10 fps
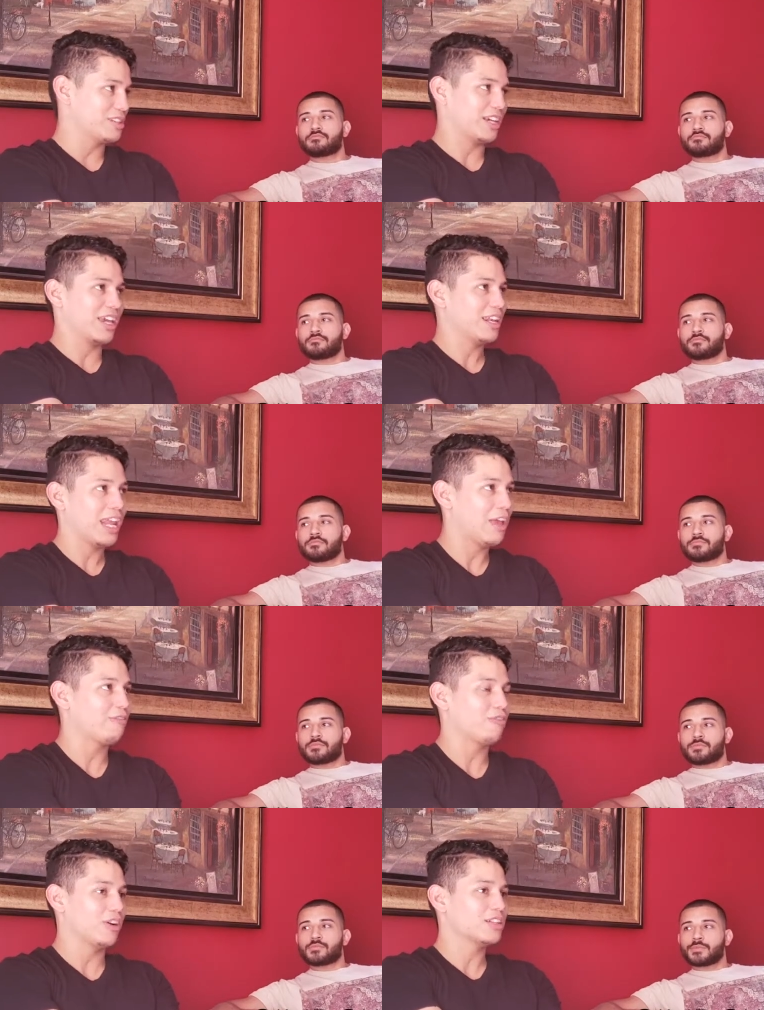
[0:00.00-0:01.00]
Speaker 1: I can't name
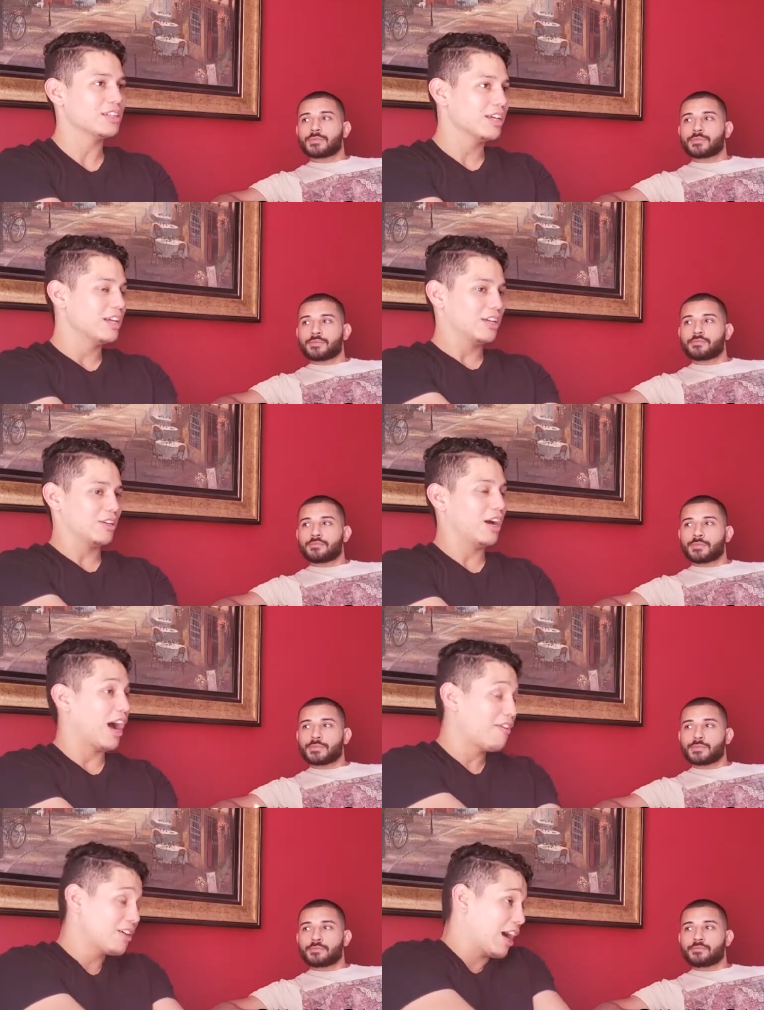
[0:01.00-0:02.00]
friends. You, I
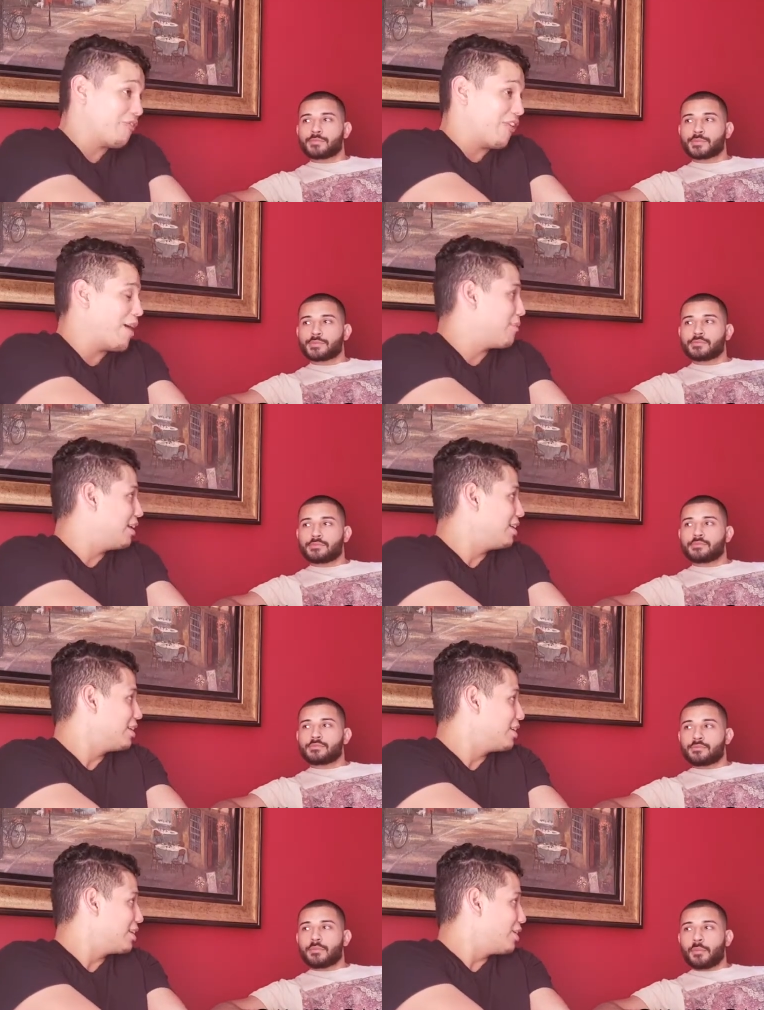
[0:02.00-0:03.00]
either have family
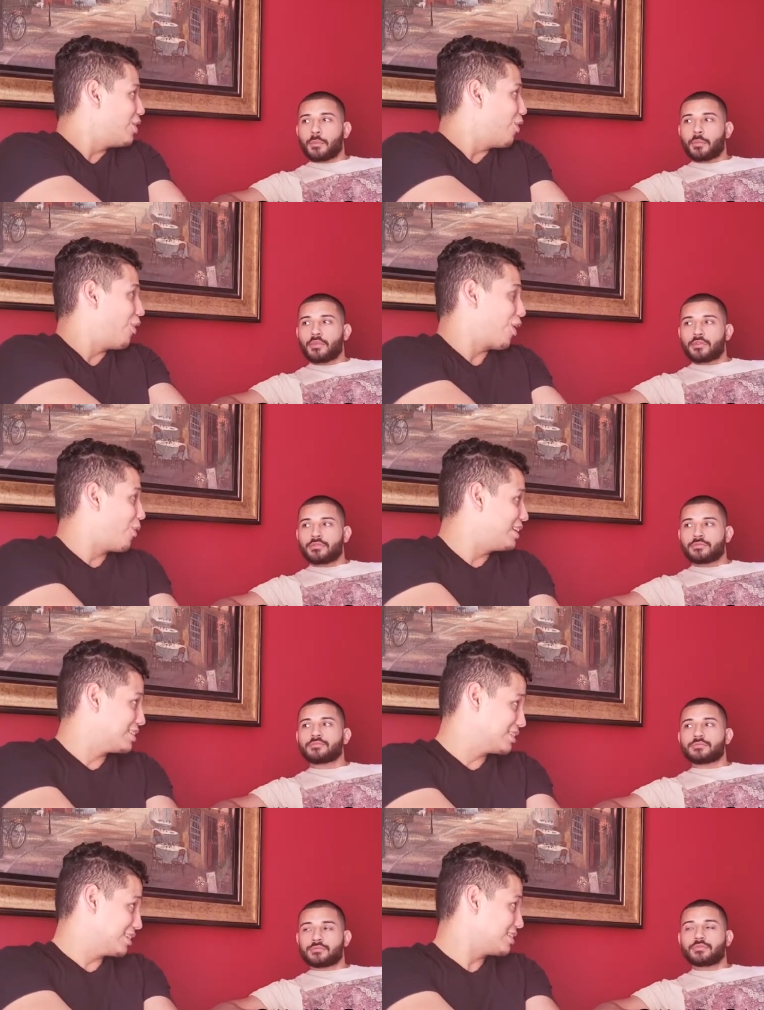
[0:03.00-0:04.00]
or
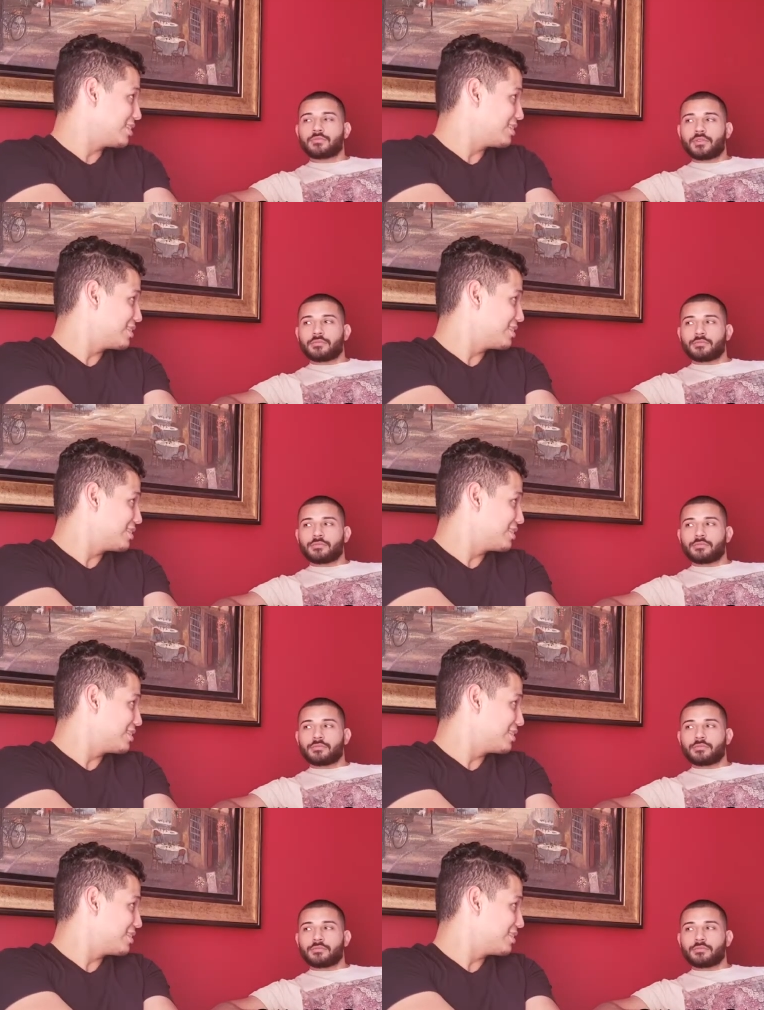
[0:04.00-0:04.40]
acquaintances. Right.